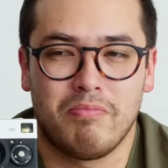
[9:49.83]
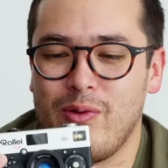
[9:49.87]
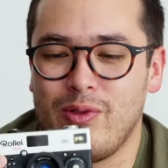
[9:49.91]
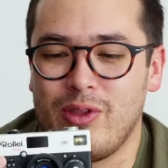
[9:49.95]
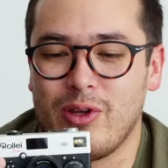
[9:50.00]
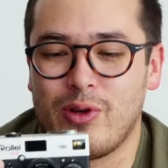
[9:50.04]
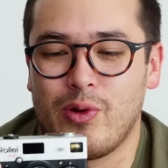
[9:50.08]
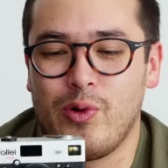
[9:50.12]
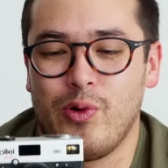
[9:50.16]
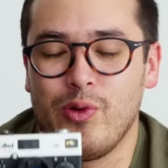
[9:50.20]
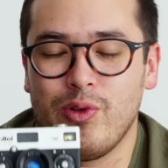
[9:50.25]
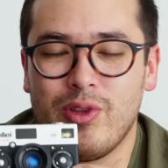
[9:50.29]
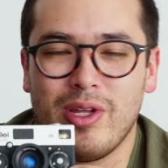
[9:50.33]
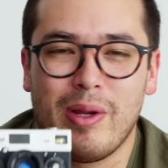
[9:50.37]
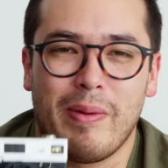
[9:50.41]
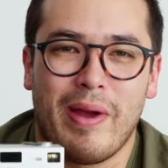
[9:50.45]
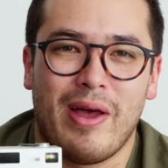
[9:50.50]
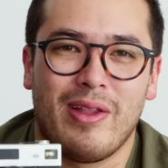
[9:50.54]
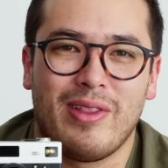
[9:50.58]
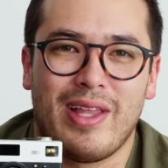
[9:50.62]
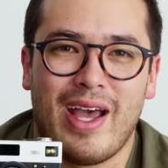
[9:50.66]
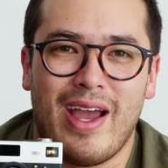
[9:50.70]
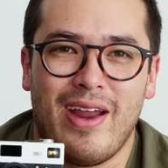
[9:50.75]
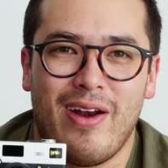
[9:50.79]
The cool thing
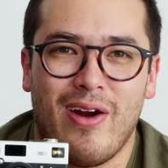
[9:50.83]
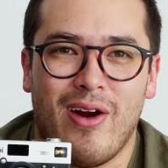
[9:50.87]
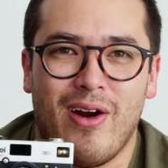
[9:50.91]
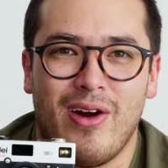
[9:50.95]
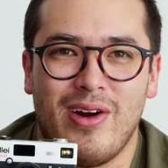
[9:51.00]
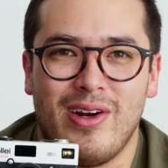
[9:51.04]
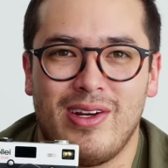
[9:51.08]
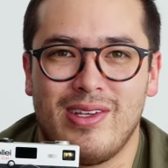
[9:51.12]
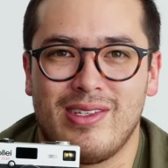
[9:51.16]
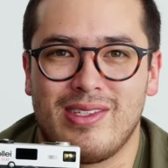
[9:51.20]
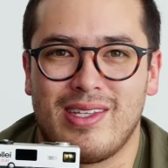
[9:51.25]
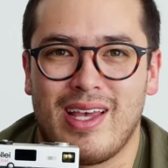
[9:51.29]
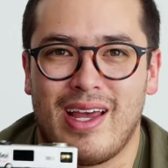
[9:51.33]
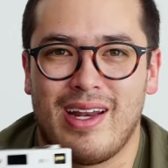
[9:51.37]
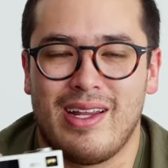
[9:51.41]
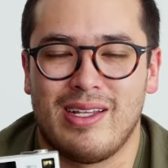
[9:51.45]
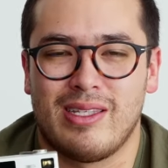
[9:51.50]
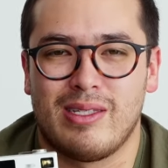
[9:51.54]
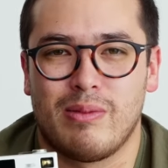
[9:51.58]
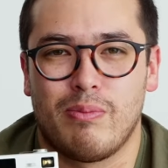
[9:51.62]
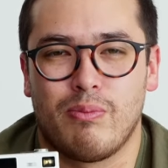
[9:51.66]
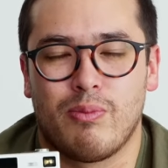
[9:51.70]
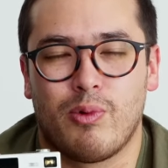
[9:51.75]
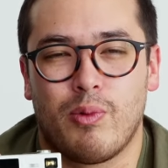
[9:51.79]
about LiDAR is that
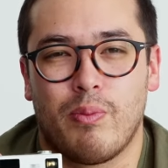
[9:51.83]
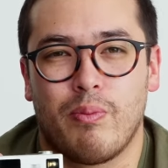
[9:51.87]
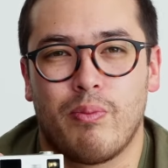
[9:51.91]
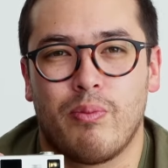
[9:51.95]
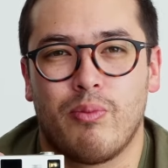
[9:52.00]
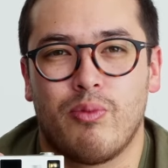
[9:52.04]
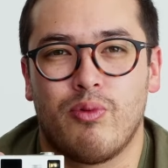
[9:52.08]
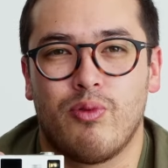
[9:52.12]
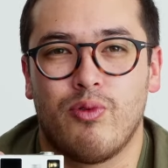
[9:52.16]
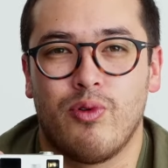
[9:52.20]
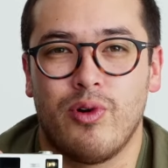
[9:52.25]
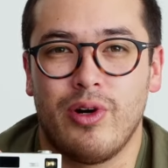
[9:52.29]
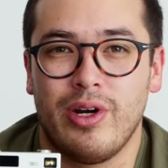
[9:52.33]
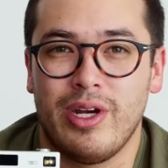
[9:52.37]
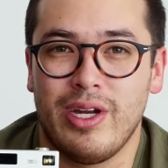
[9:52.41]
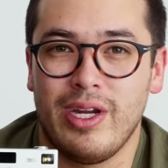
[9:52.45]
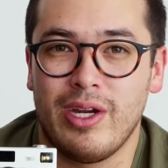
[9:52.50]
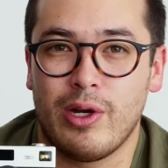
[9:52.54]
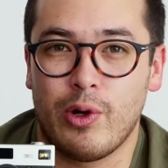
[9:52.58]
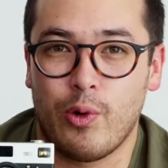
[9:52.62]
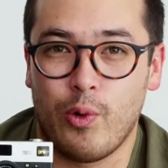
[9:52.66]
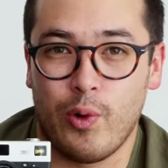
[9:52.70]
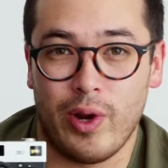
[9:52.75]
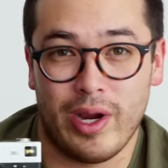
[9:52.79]
it's pretty
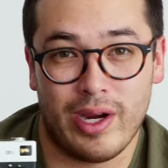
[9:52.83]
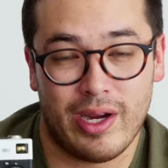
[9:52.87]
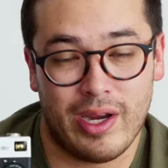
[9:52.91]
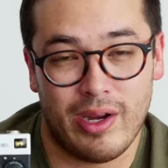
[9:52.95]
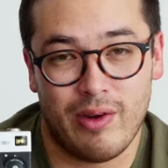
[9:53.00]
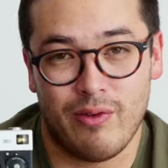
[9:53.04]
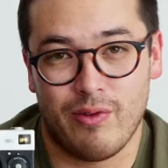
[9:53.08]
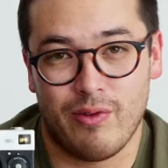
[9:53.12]
quick and